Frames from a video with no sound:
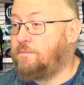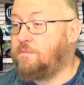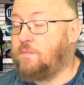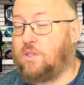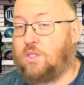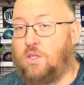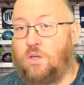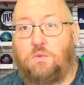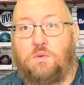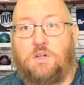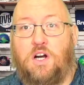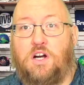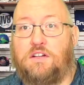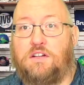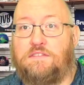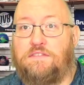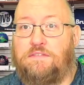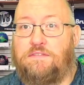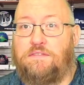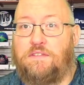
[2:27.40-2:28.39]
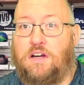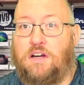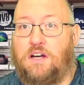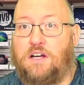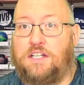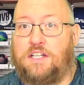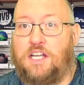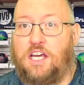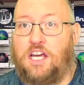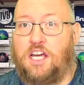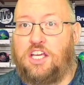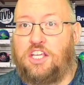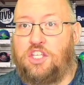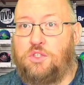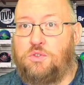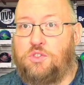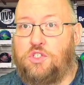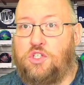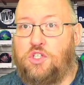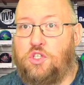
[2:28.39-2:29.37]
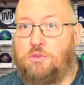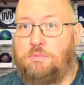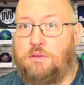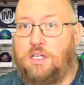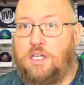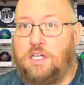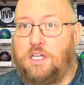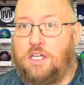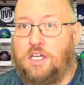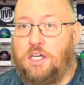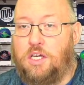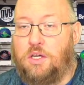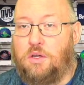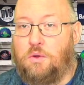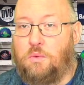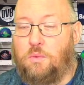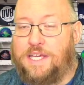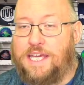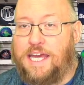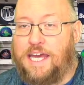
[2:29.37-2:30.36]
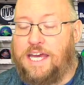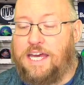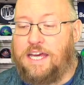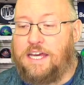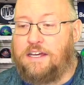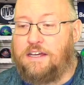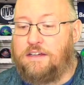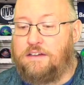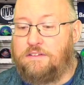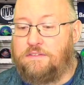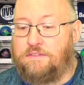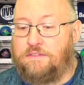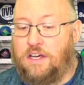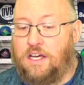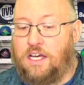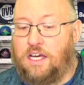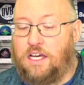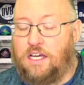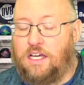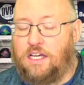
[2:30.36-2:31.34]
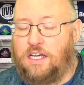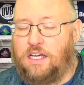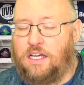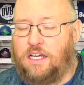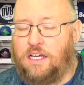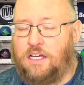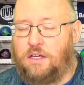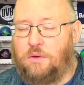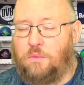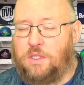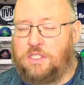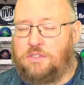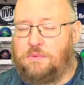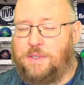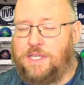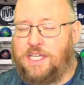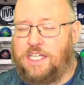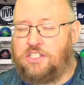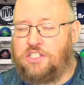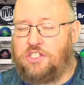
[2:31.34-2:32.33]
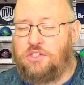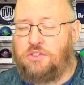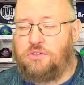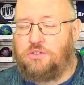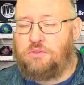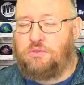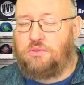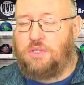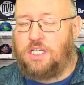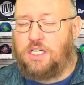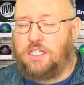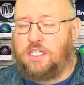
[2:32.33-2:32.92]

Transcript: YouTube, we have once we get to